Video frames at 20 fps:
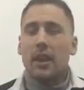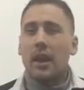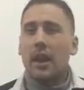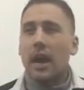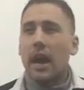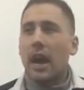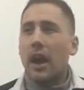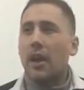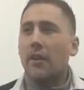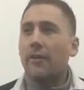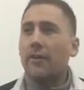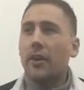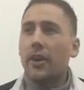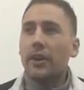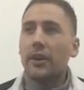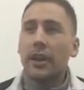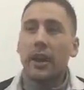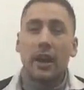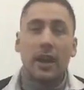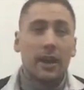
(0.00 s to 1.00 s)
I
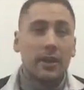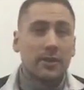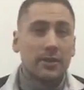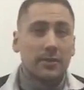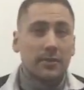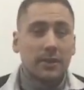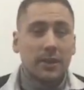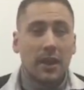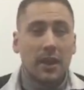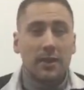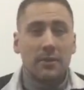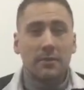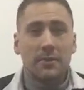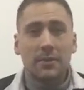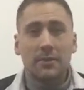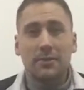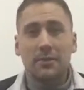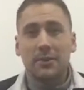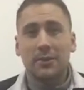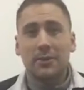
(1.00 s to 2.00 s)
find it hard
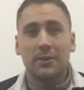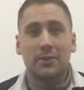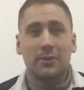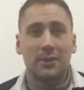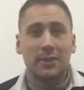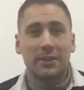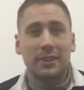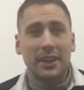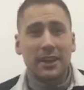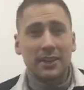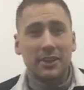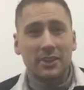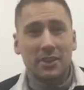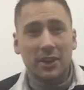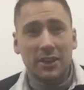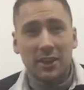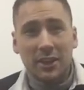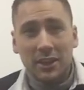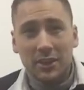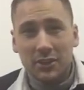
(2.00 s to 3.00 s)
sometimes because I was on a dating
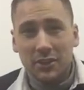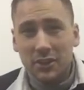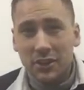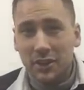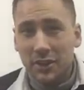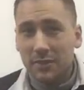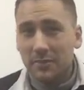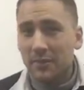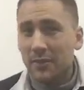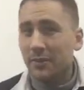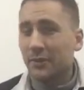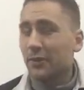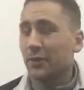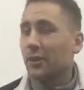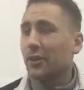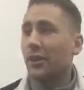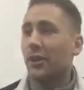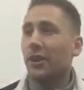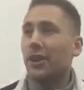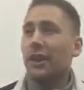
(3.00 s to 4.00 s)
show last year, believe it or
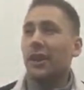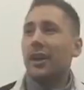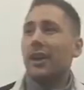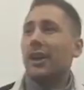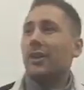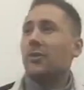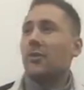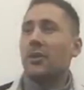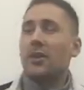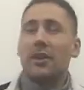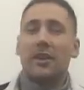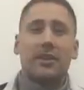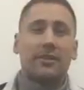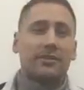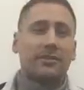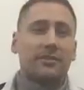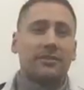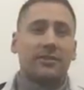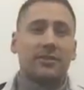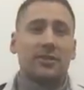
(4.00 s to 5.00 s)
not, where I
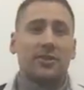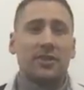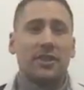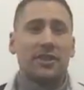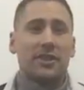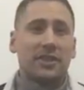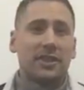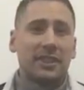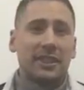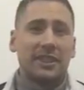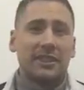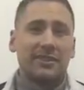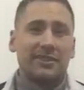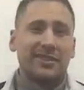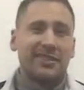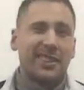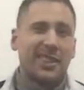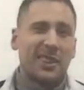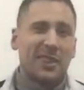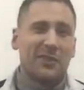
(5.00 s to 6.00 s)
cringily
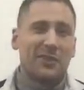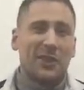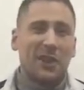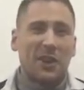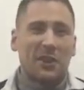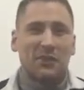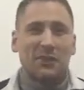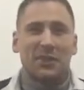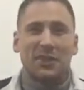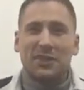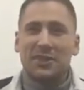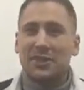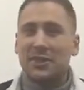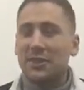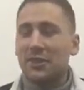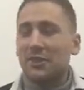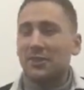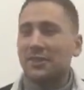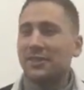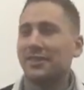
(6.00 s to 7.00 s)
high-fived this
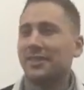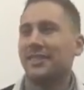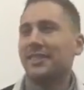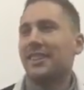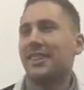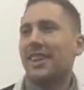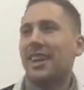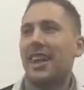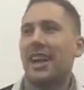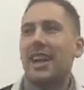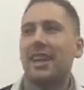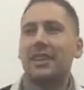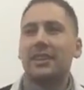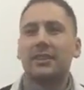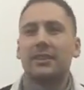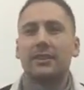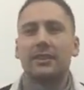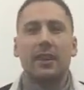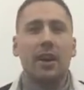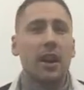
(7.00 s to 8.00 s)
girl,
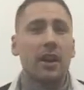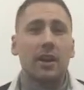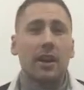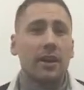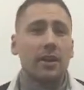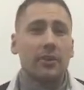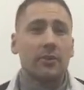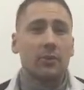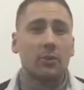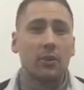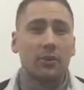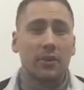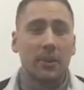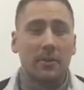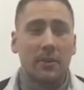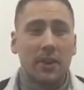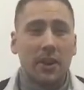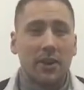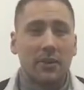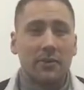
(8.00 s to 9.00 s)
and I can't even walk around
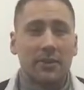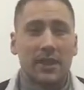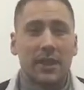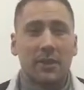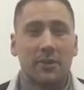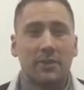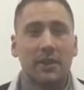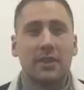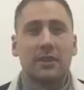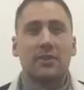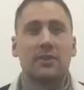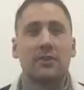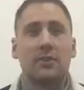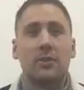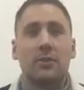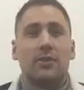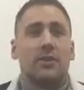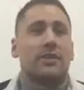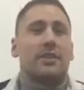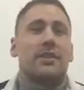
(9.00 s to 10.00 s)
my hometown without
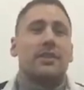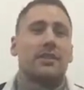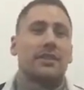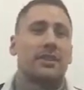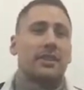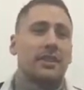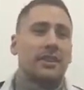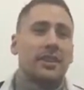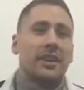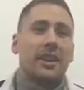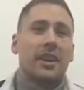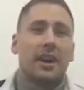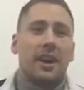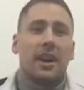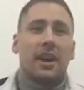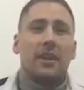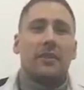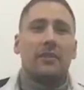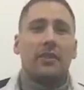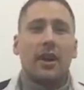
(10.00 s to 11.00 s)
someone wanting to
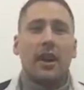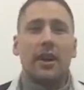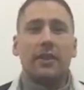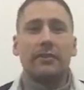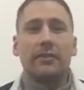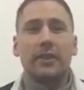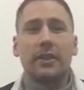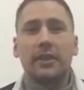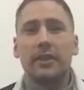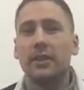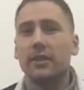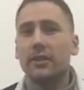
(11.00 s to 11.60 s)
high-five me.